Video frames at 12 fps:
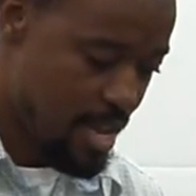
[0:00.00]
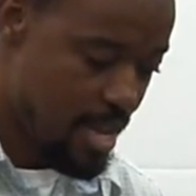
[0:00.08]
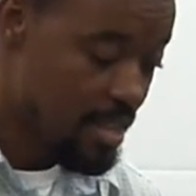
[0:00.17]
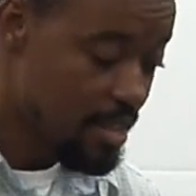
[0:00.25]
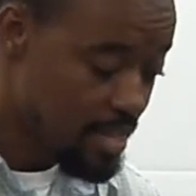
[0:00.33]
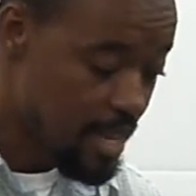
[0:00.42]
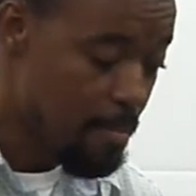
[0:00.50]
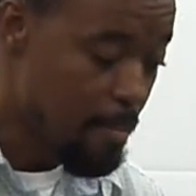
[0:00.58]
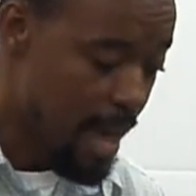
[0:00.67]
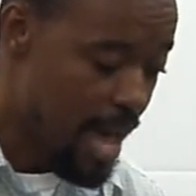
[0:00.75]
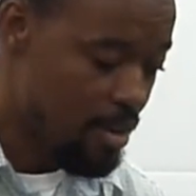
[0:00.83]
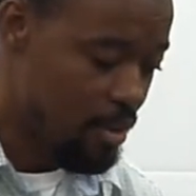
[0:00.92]
in the same
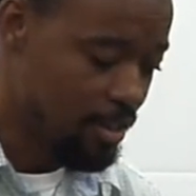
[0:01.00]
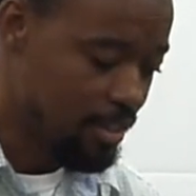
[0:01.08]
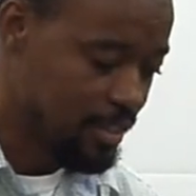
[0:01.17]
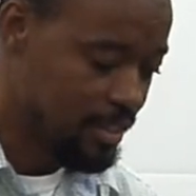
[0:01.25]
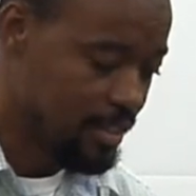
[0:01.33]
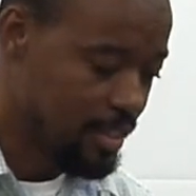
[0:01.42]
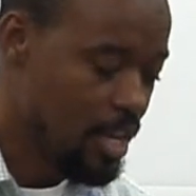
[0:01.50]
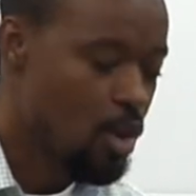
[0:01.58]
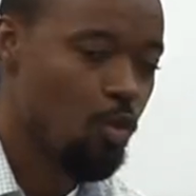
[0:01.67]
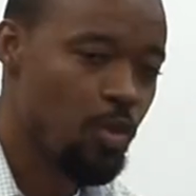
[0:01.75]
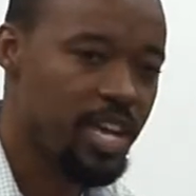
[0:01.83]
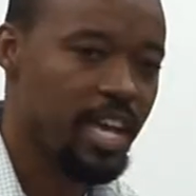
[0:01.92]
manner,
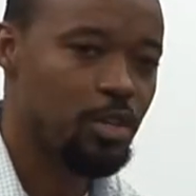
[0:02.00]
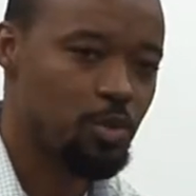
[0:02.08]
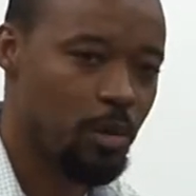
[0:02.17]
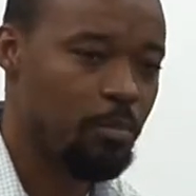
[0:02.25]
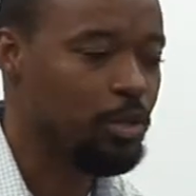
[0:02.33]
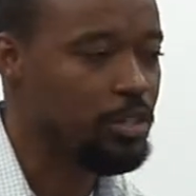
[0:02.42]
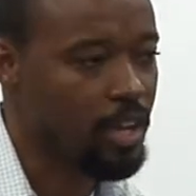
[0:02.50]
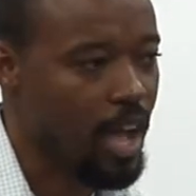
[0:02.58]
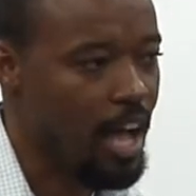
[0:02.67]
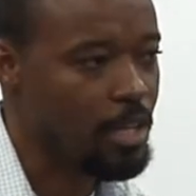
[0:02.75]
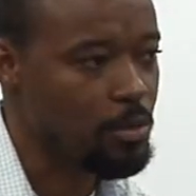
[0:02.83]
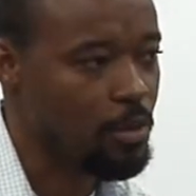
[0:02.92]
we can trample the
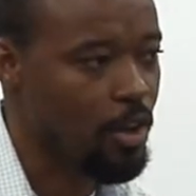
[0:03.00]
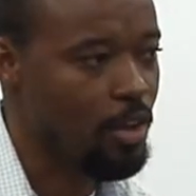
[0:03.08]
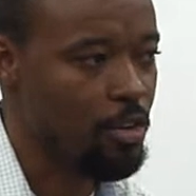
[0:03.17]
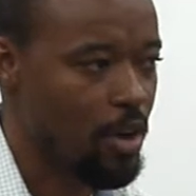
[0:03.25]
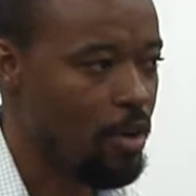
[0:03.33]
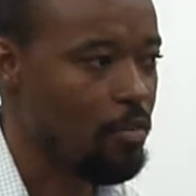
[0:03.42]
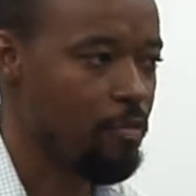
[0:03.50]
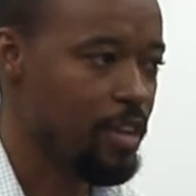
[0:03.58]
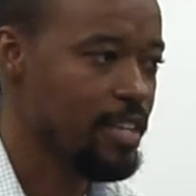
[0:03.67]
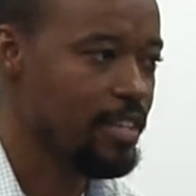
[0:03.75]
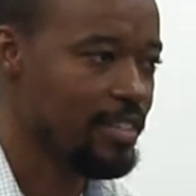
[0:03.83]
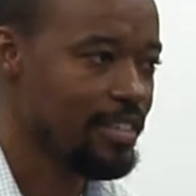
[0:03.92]
gospel under our
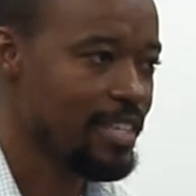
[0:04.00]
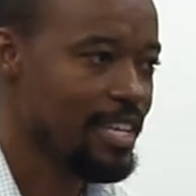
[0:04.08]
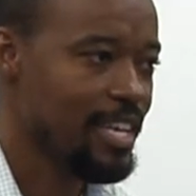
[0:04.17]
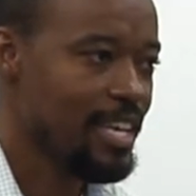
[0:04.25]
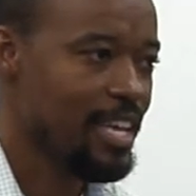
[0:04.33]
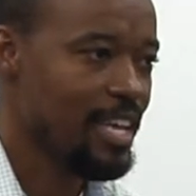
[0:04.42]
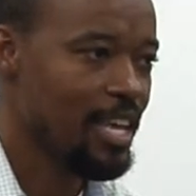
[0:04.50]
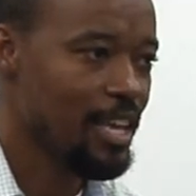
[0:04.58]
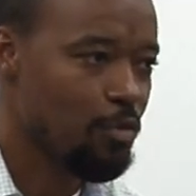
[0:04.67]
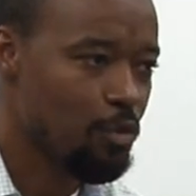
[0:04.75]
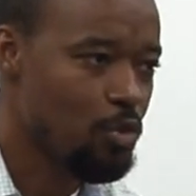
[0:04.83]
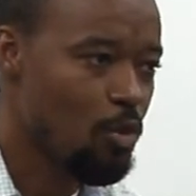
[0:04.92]
feet
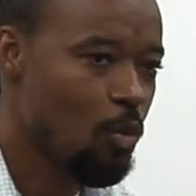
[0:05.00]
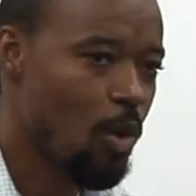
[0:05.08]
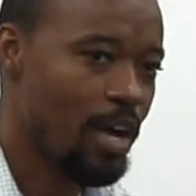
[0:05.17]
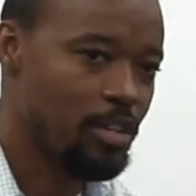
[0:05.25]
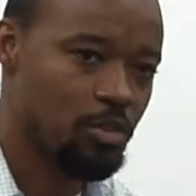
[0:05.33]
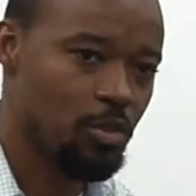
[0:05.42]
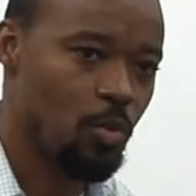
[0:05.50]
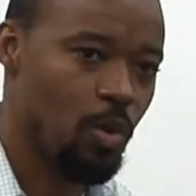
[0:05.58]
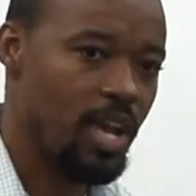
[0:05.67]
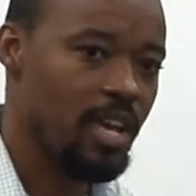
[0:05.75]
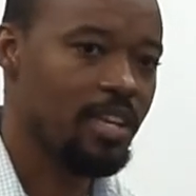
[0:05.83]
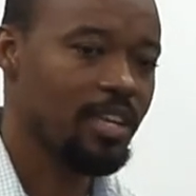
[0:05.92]
if we don't watch the
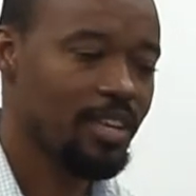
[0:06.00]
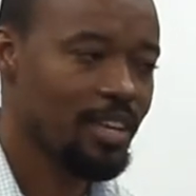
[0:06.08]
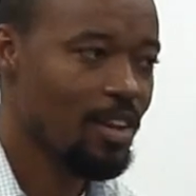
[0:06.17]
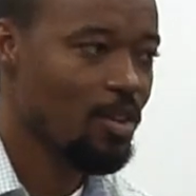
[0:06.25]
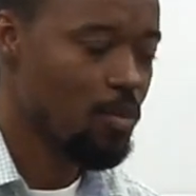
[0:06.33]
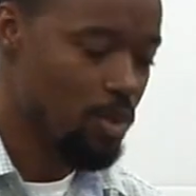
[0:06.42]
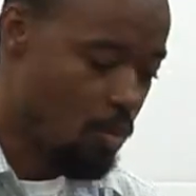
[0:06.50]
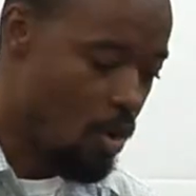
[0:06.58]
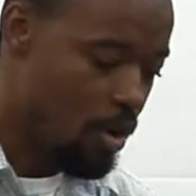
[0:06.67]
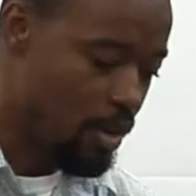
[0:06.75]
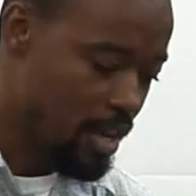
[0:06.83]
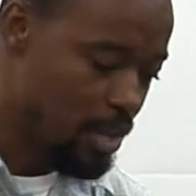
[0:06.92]
way we
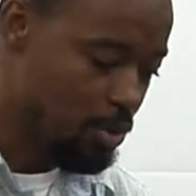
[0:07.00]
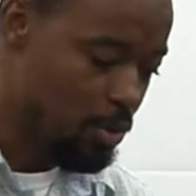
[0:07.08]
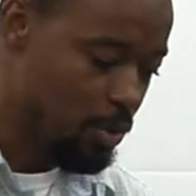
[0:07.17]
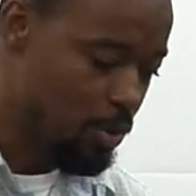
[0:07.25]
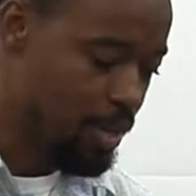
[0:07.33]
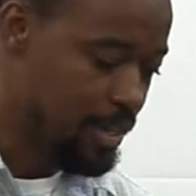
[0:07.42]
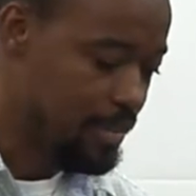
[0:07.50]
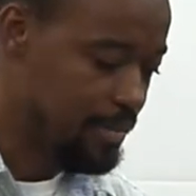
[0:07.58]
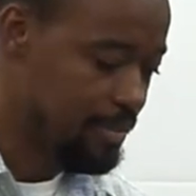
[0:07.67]
walk in the Lord.